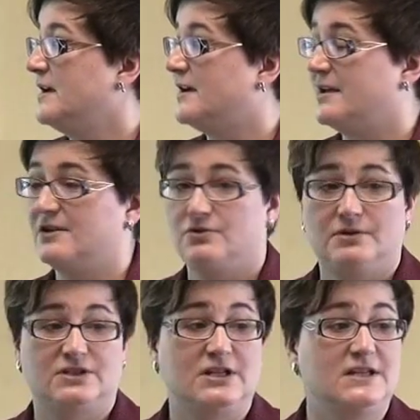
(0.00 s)
a
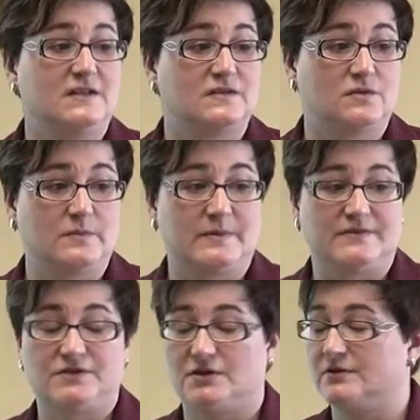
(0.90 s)
heterogeneous group
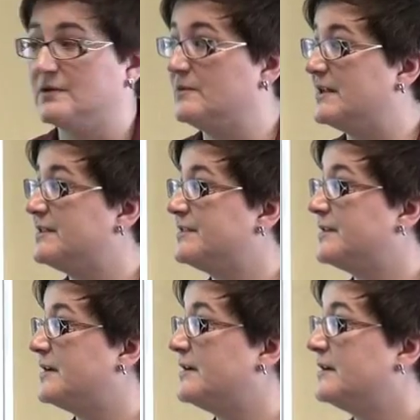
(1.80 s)
of children with
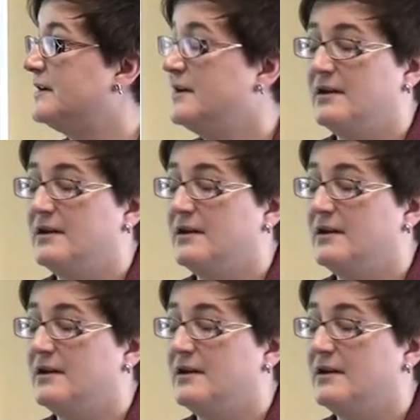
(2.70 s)
uh,